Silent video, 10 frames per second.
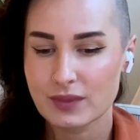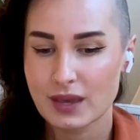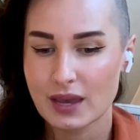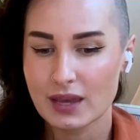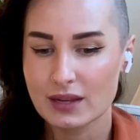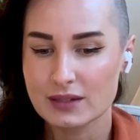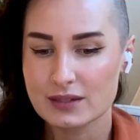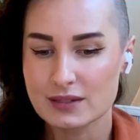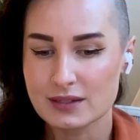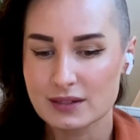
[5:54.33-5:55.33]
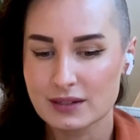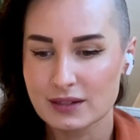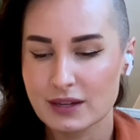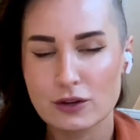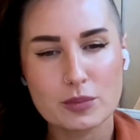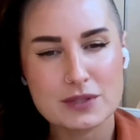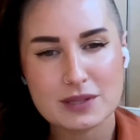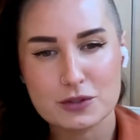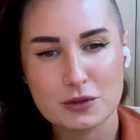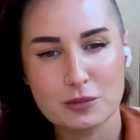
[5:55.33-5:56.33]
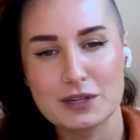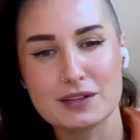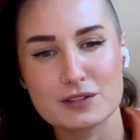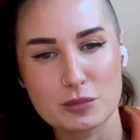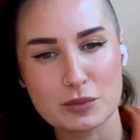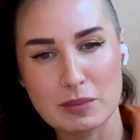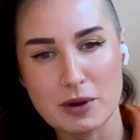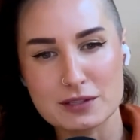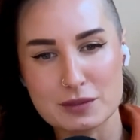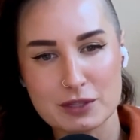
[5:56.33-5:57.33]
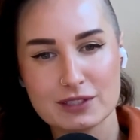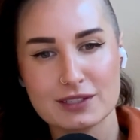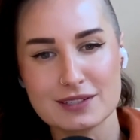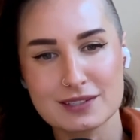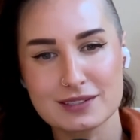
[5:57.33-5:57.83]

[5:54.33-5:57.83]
And it opens up so many possibilities.